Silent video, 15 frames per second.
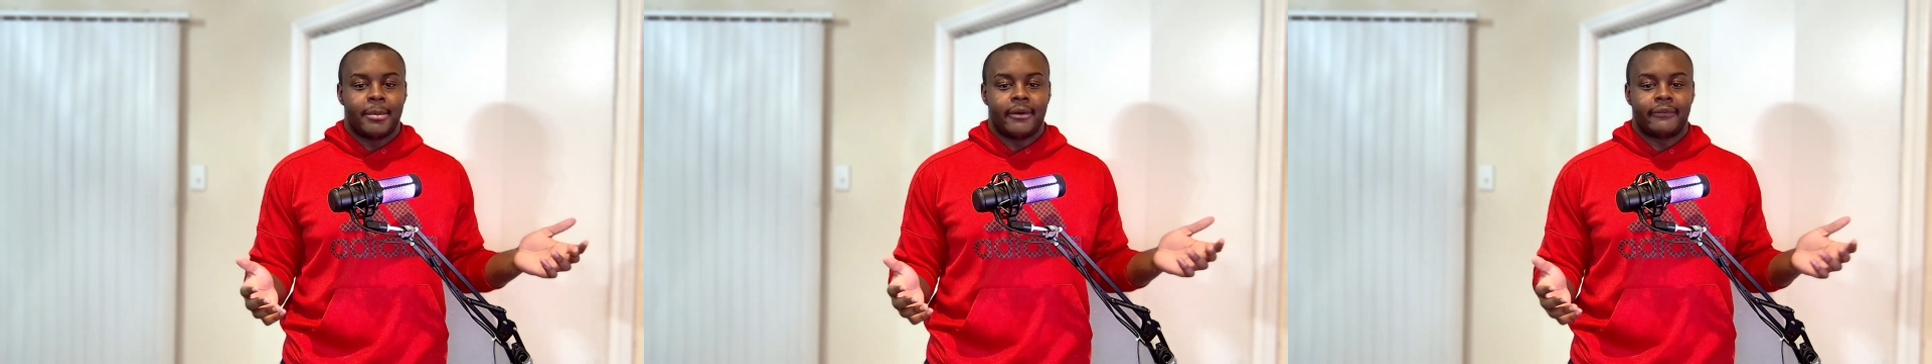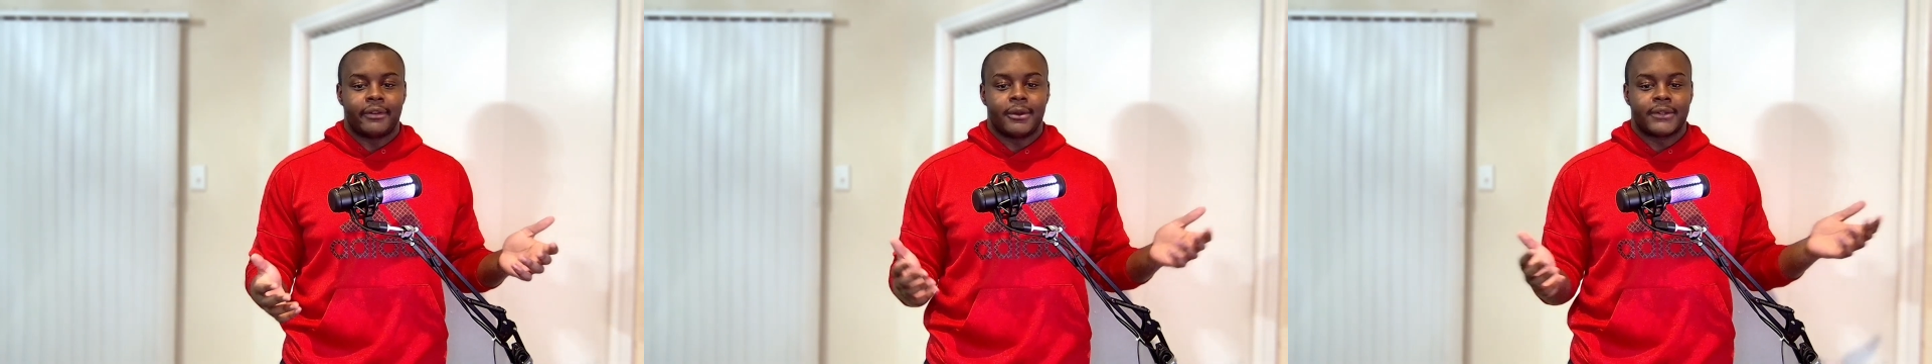
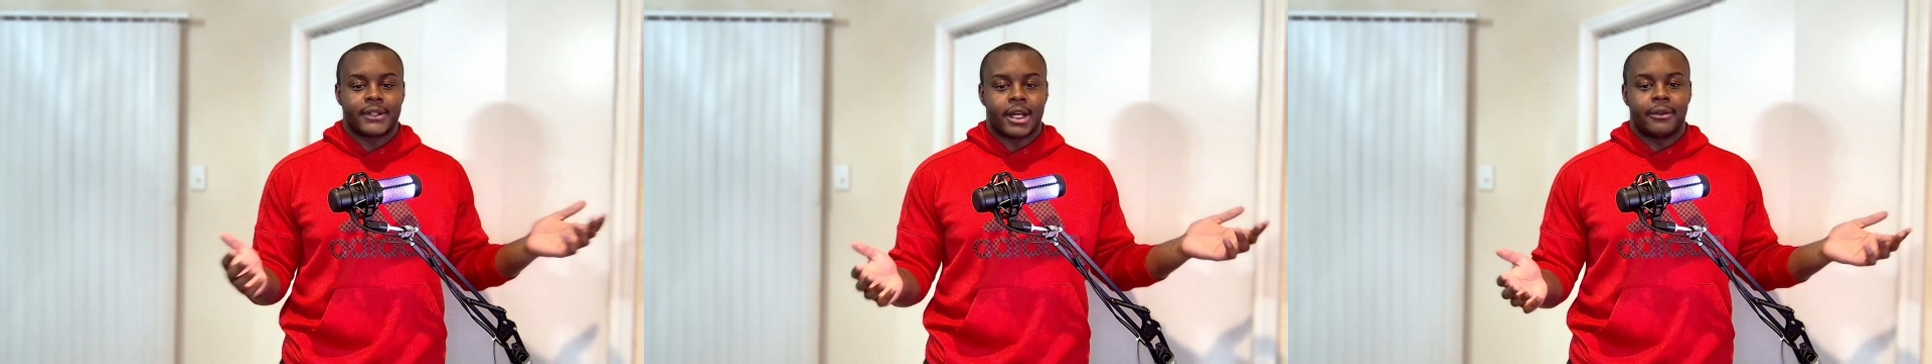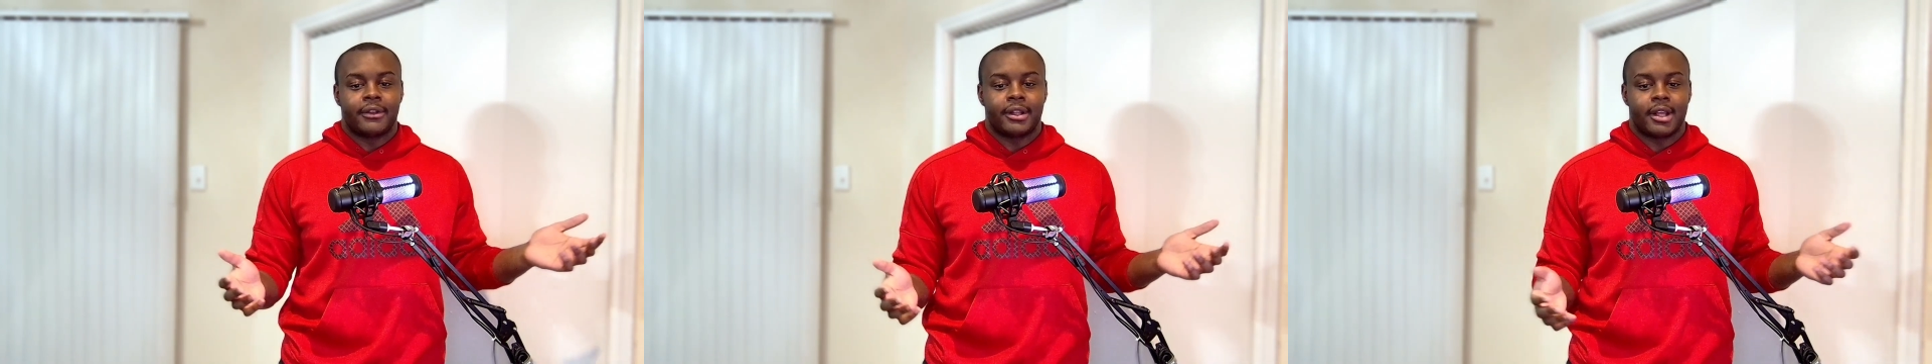For those
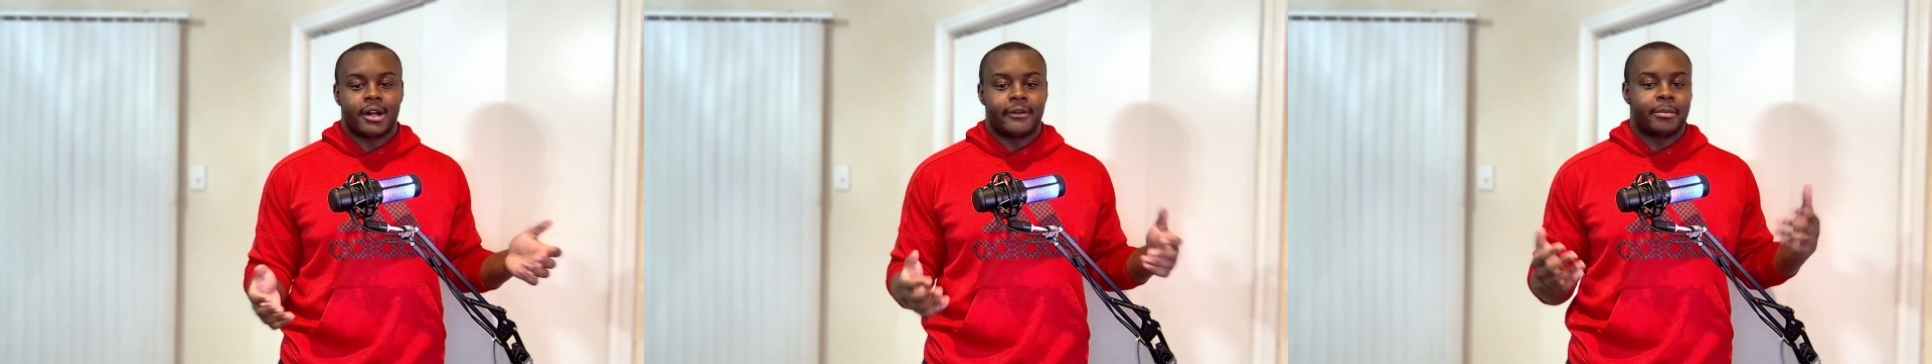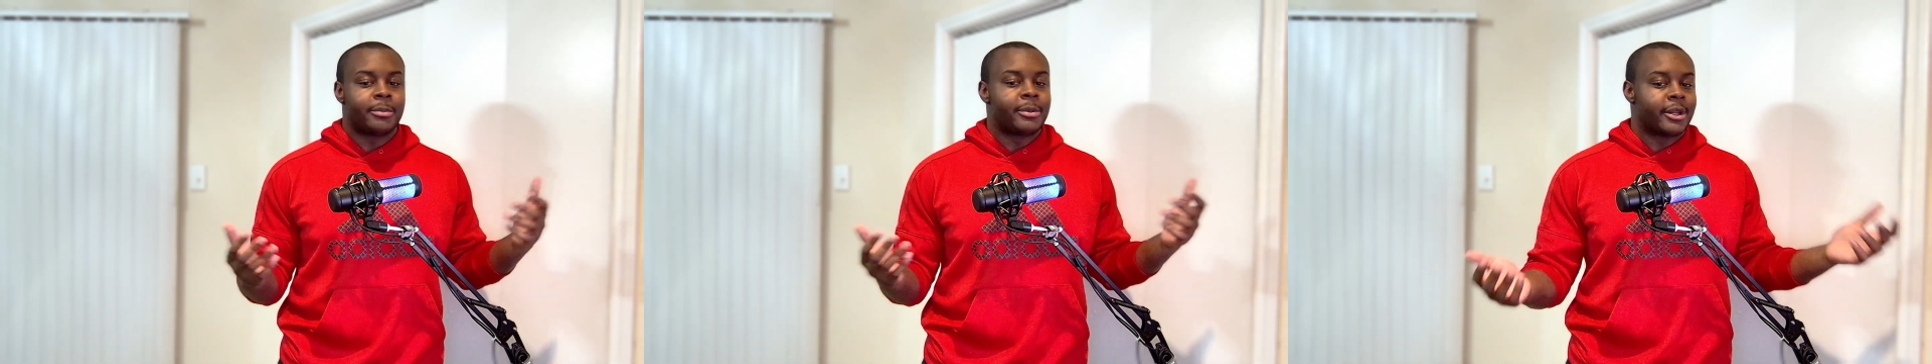out there
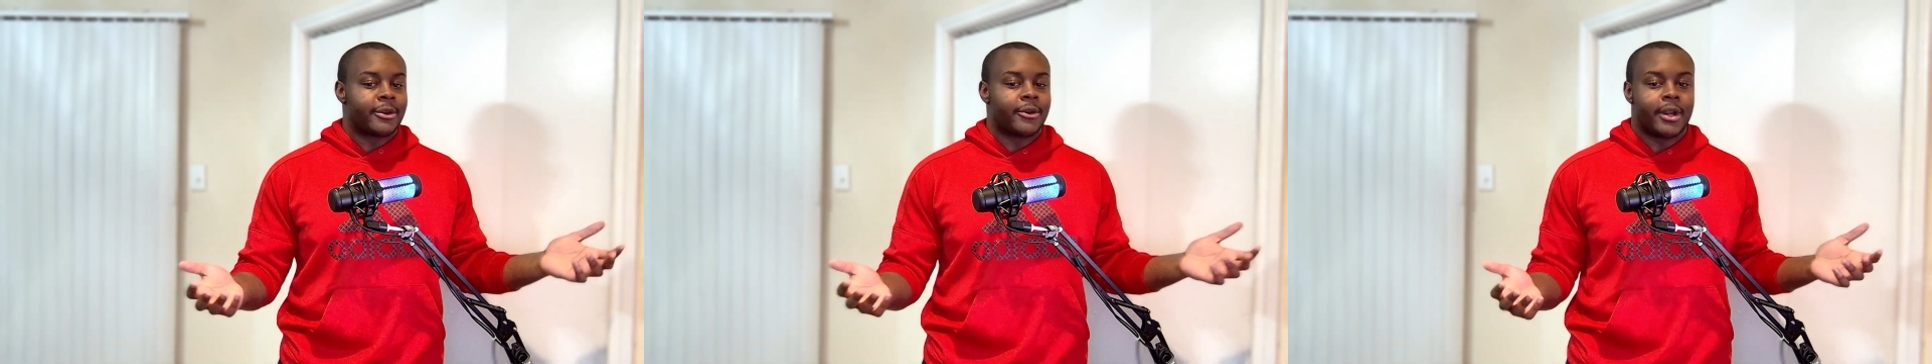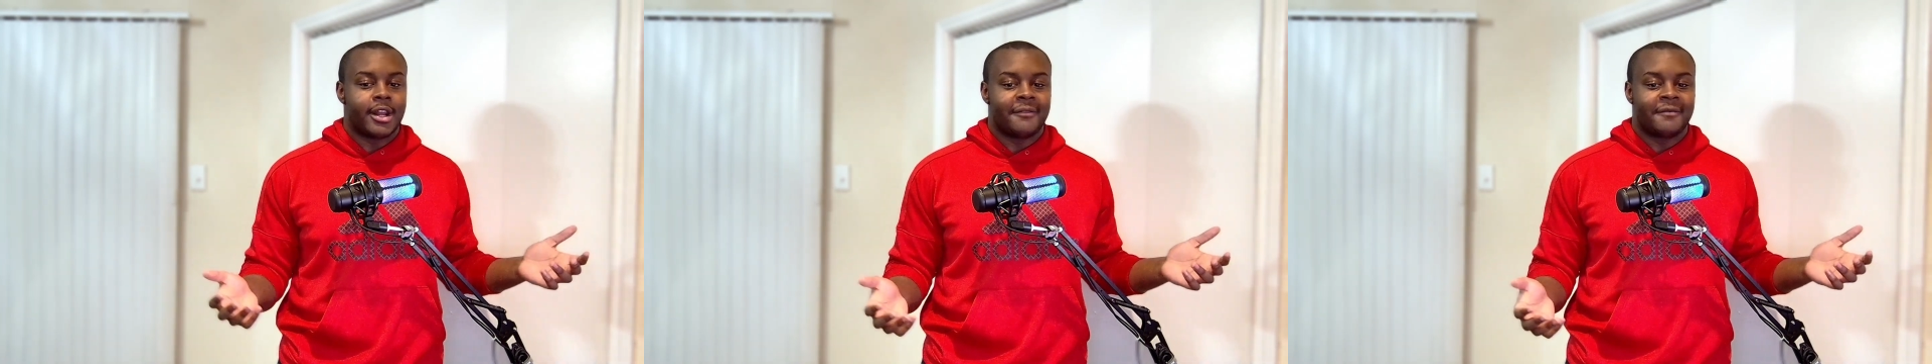that are pretty
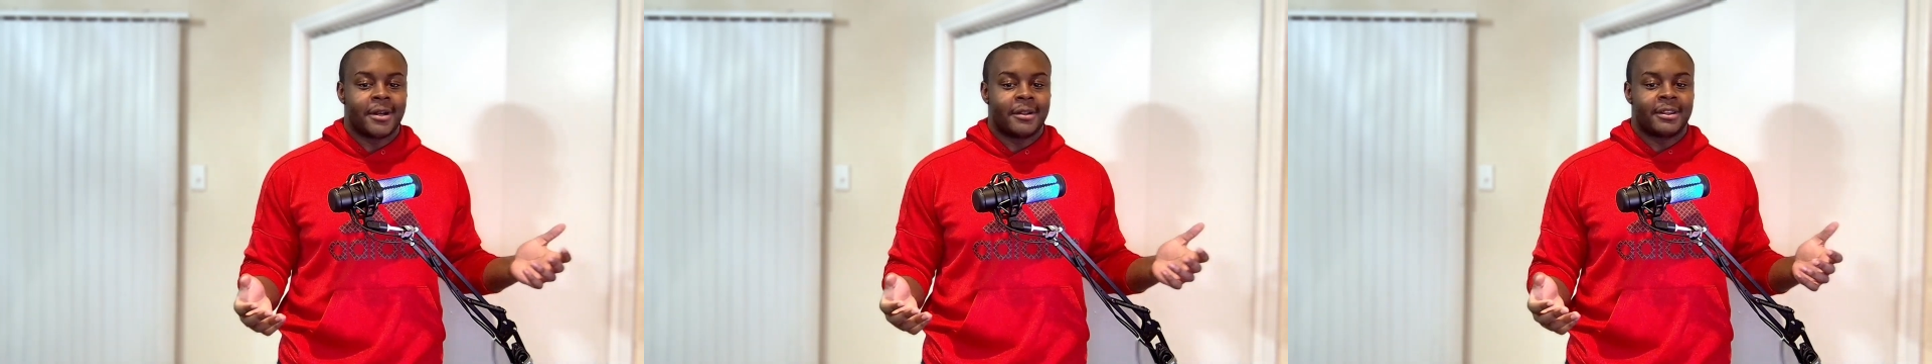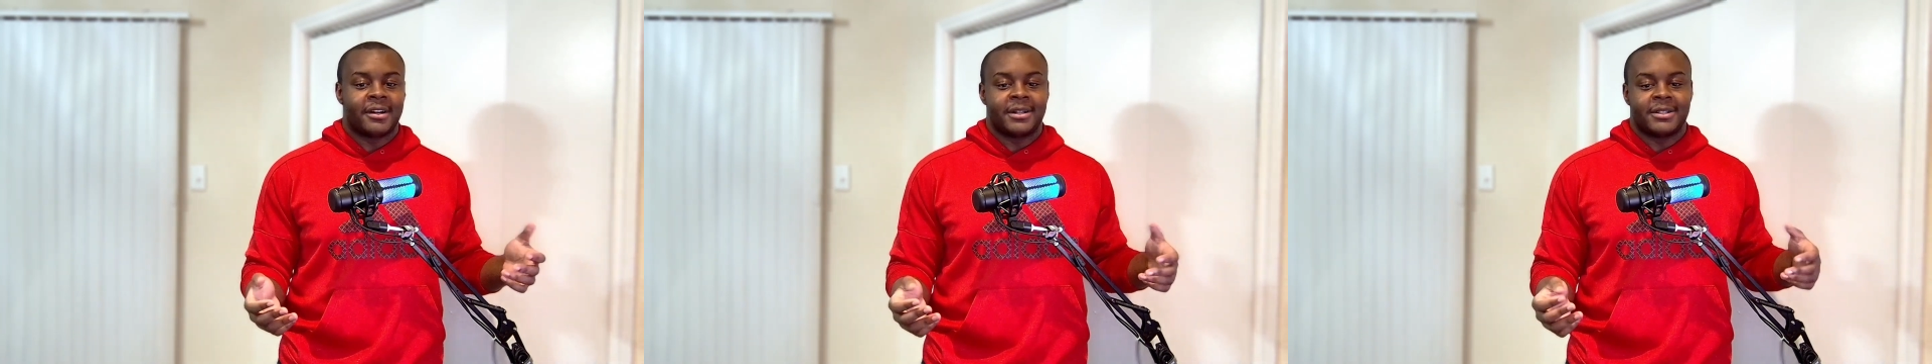creative
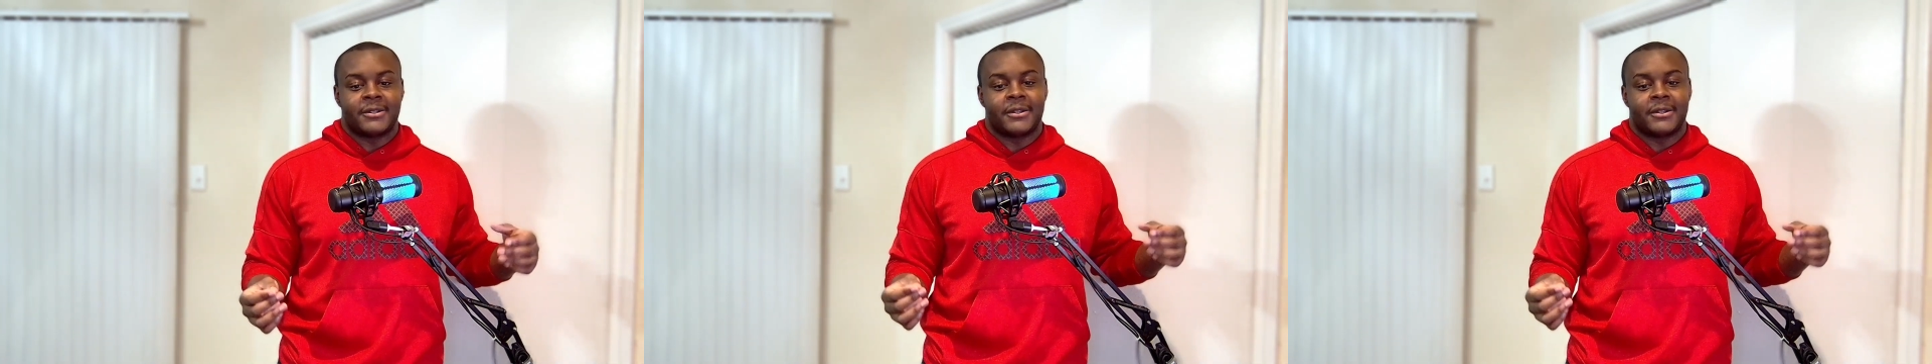out there,